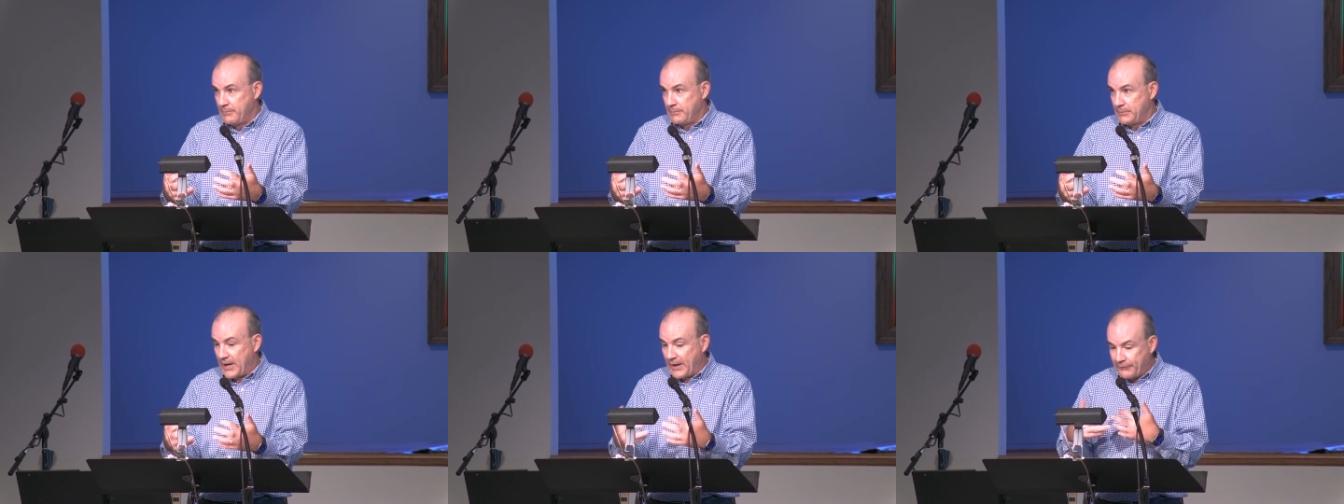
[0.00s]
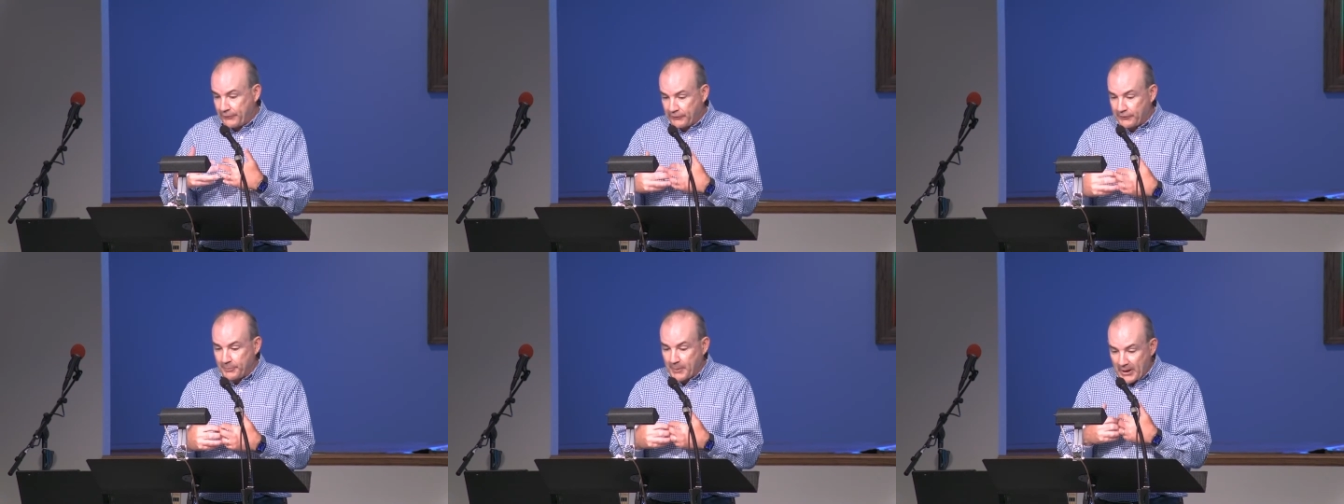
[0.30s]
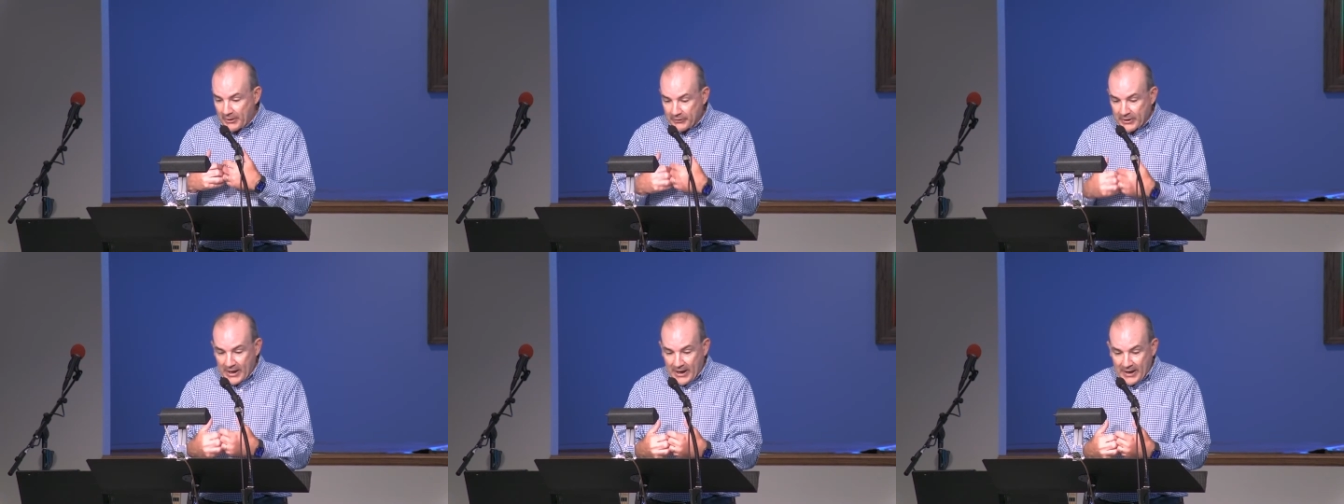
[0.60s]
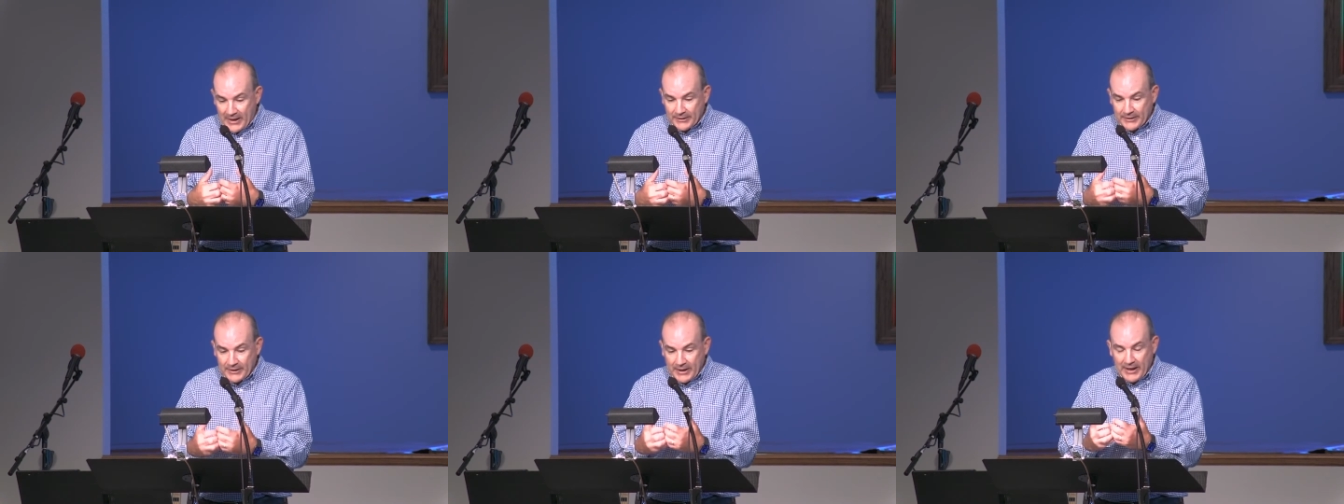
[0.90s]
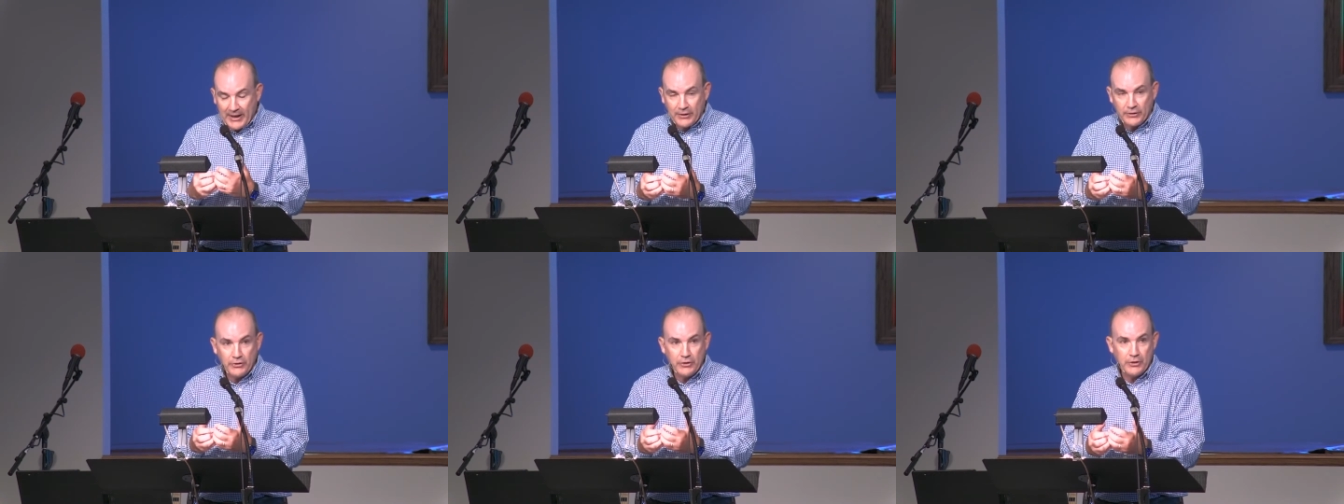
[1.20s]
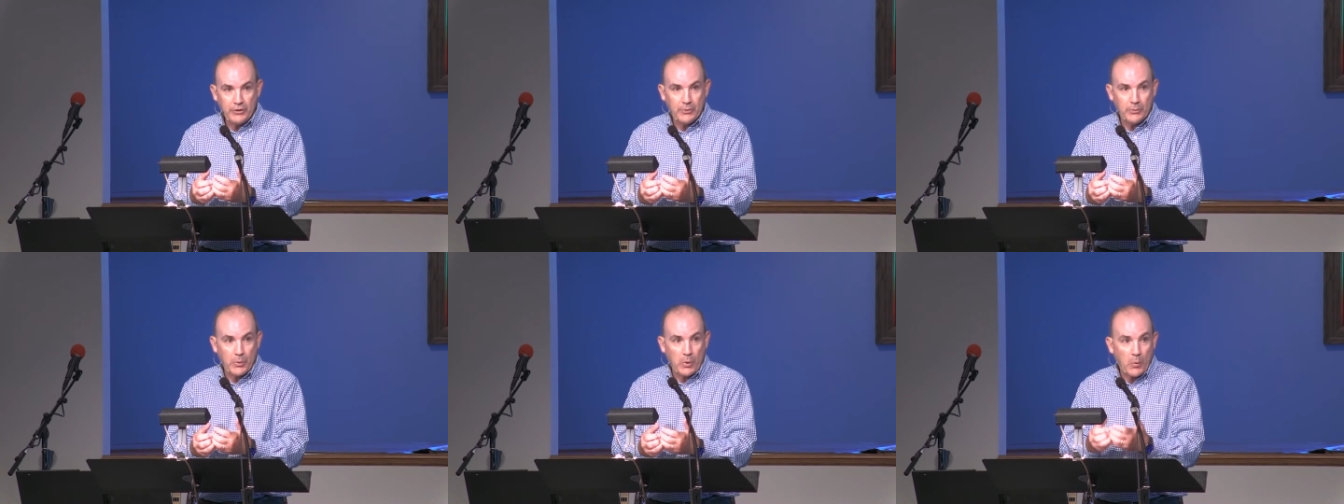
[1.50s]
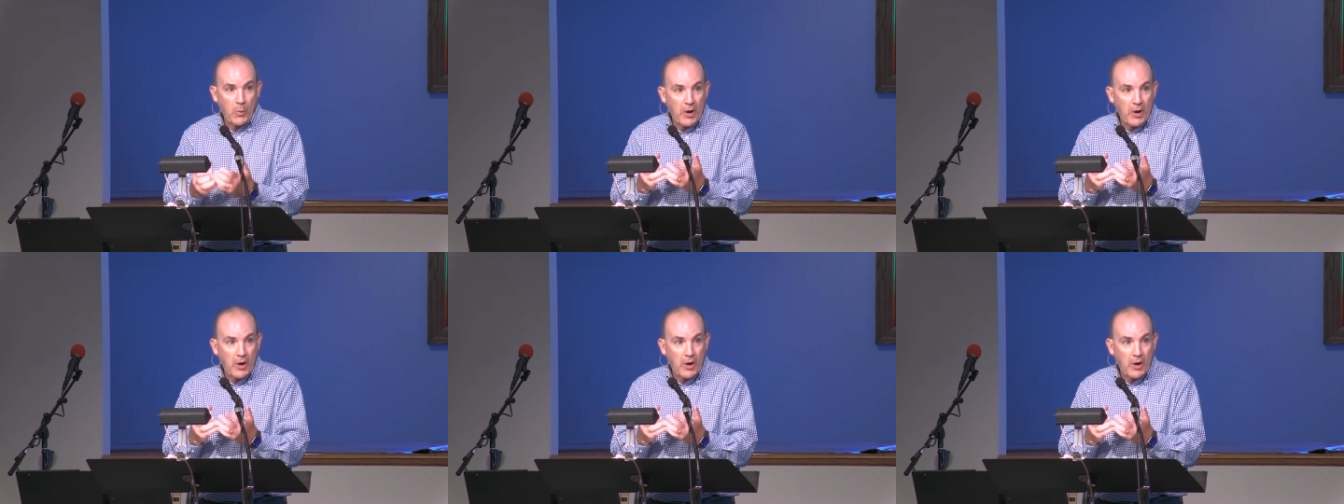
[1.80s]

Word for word: Life is about God and you. Well,